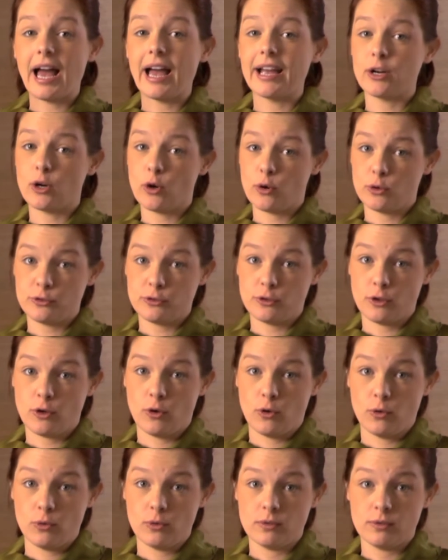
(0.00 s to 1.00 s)
And go
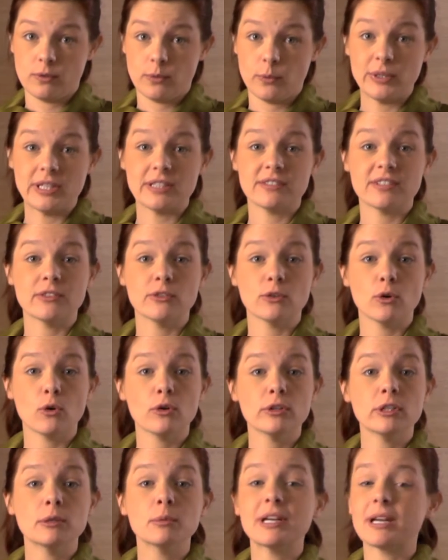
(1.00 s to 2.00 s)
slow. With the
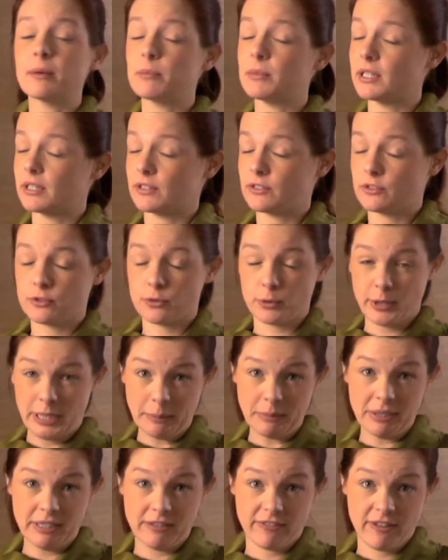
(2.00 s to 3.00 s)
Santoku you can be
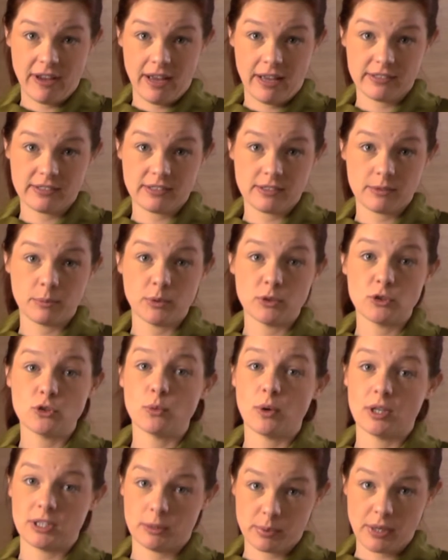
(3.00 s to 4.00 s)
extremely fast, but
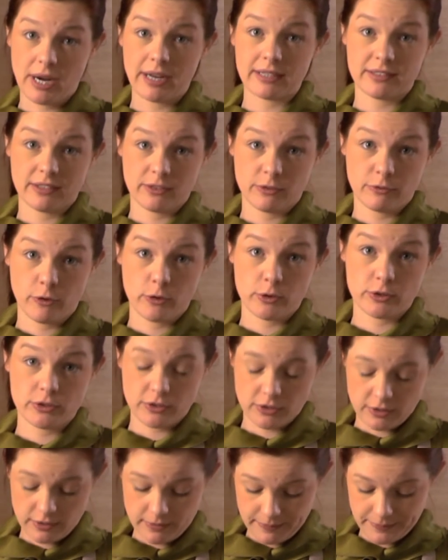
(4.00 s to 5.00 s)
you want to practice
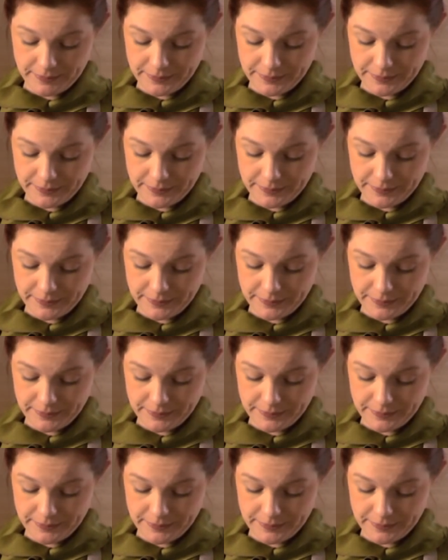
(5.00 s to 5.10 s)
first.